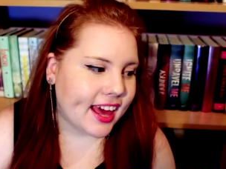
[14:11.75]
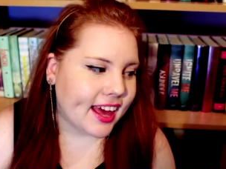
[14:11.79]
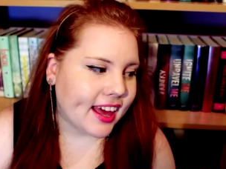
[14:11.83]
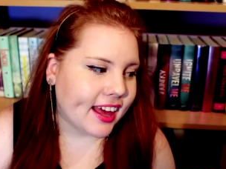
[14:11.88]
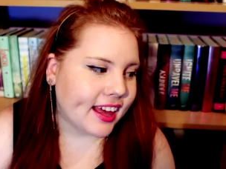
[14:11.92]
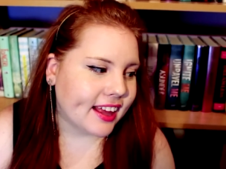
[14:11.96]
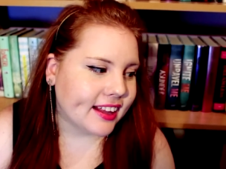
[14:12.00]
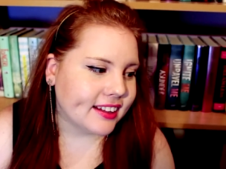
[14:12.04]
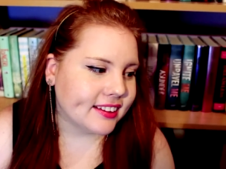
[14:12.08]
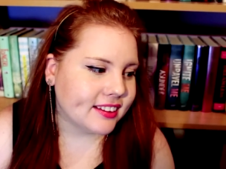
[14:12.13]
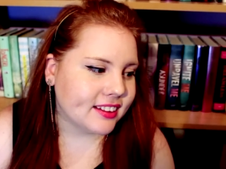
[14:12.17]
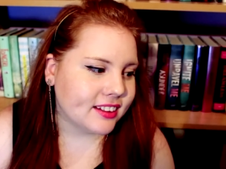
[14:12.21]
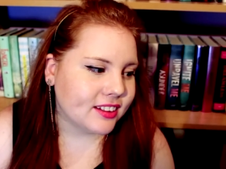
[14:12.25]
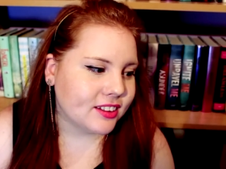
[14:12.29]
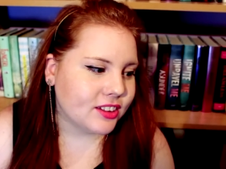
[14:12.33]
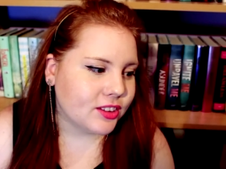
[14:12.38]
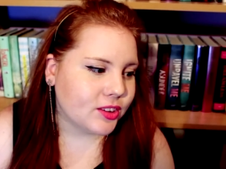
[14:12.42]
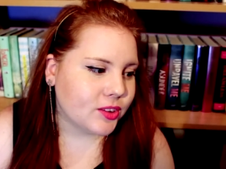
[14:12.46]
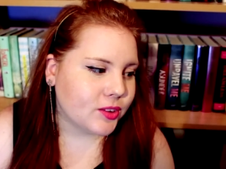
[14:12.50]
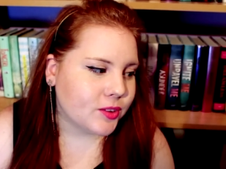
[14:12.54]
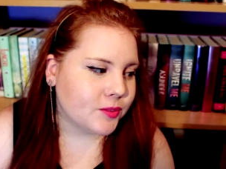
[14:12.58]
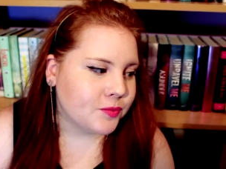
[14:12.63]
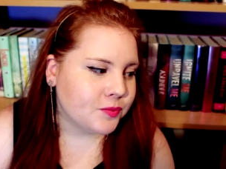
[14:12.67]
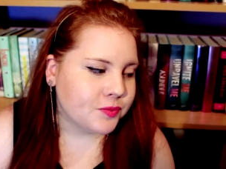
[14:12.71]
and you
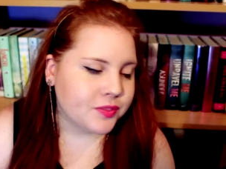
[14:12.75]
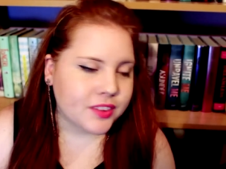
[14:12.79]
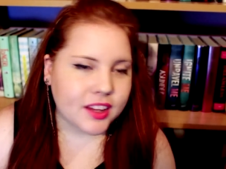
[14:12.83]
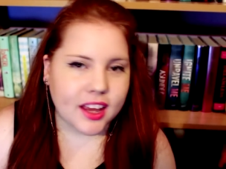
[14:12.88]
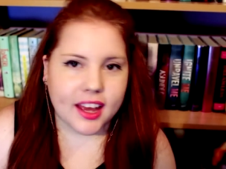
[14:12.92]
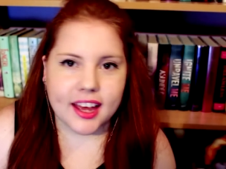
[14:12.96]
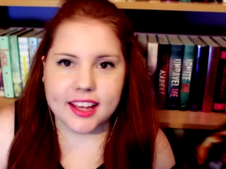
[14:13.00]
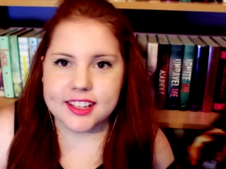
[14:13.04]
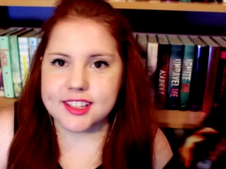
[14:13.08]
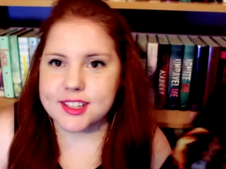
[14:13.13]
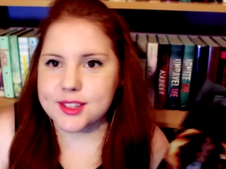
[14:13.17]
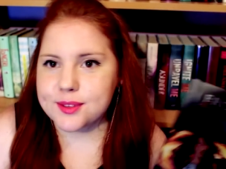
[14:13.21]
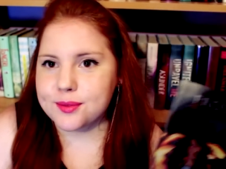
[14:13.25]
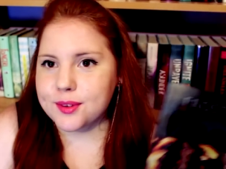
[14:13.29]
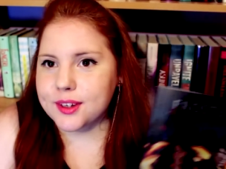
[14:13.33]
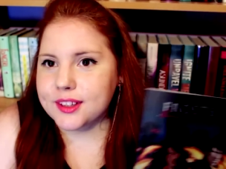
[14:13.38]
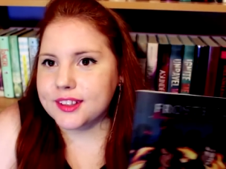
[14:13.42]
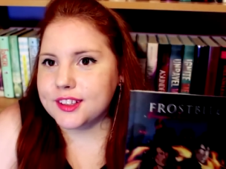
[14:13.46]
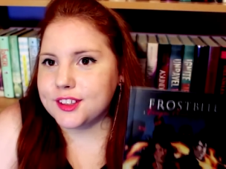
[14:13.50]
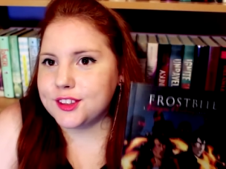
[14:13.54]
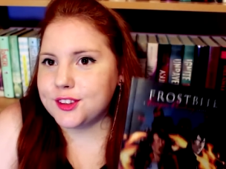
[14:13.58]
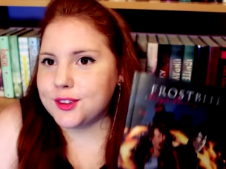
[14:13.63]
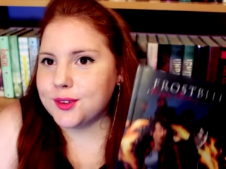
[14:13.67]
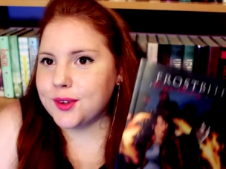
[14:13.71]
know, I just
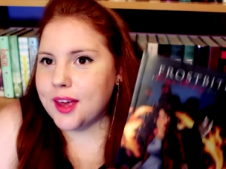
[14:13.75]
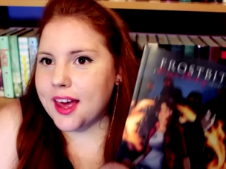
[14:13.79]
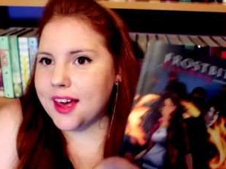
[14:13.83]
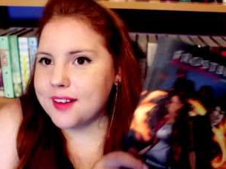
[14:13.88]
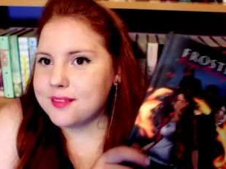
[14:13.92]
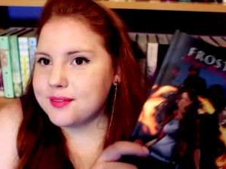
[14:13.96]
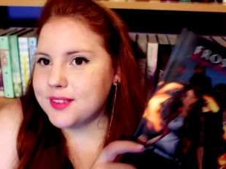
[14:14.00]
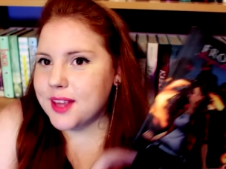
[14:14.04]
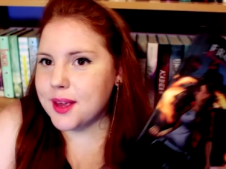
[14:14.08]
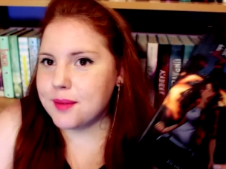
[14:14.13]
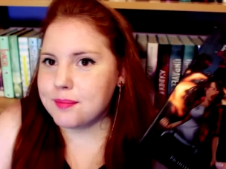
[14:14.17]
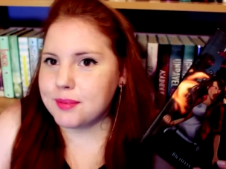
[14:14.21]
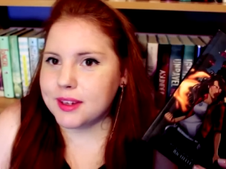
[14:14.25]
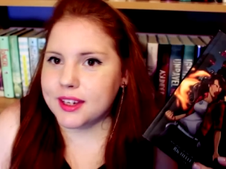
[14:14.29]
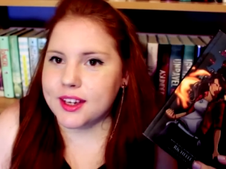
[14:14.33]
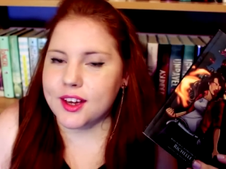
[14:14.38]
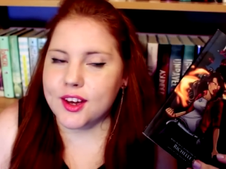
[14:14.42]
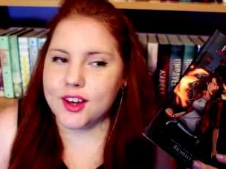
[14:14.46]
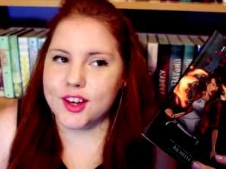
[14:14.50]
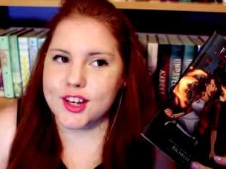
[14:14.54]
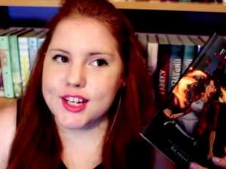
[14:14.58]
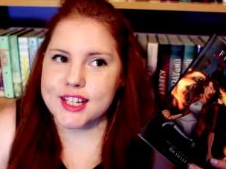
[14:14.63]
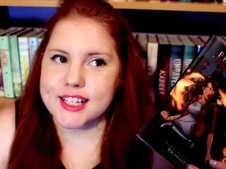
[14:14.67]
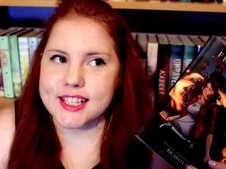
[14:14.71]
wanted to have them
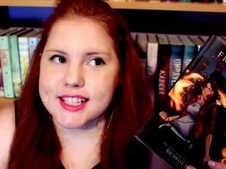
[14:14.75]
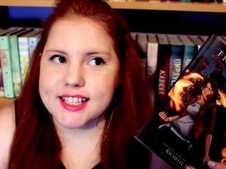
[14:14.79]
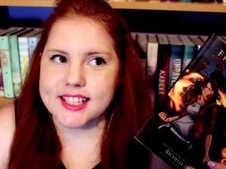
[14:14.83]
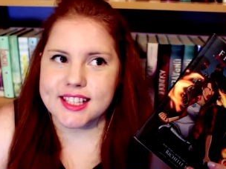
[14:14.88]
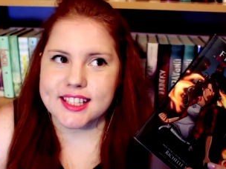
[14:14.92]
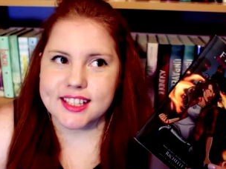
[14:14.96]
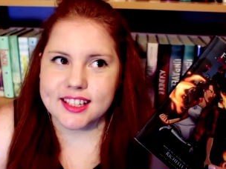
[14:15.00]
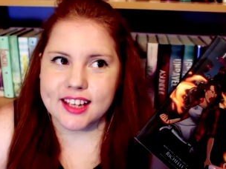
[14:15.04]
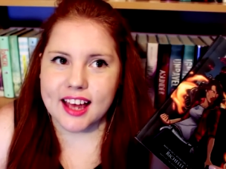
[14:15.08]
because